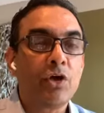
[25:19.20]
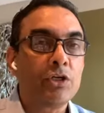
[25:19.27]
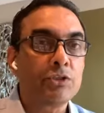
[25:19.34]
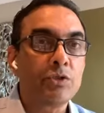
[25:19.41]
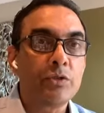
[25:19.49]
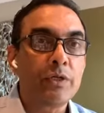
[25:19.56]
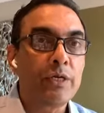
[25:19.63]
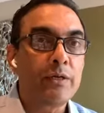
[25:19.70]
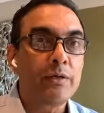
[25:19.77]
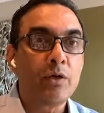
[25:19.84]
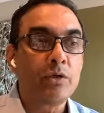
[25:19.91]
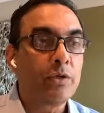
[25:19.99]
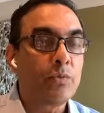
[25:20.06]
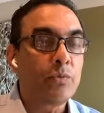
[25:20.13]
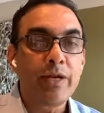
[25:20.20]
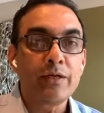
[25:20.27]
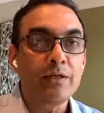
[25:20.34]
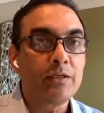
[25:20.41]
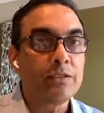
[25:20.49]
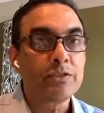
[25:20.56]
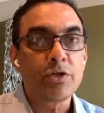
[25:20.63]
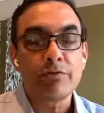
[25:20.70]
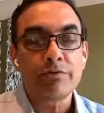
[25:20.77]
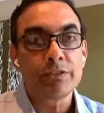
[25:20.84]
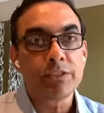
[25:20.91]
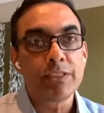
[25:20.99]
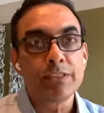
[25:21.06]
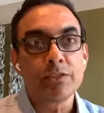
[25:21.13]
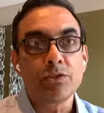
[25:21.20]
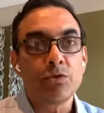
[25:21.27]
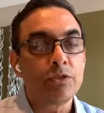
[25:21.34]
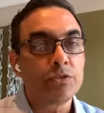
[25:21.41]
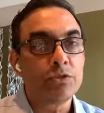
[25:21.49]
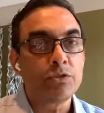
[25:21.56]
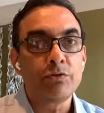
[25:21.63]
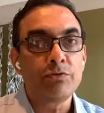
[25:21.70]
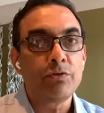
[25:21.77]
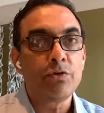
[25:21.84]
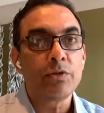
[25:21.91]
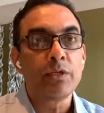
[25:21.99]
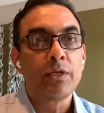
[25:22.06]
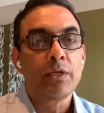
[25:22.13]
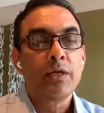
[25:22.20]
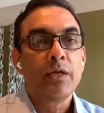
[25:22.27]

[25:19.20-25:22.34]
costs on their rentals, offices, so on and so forth.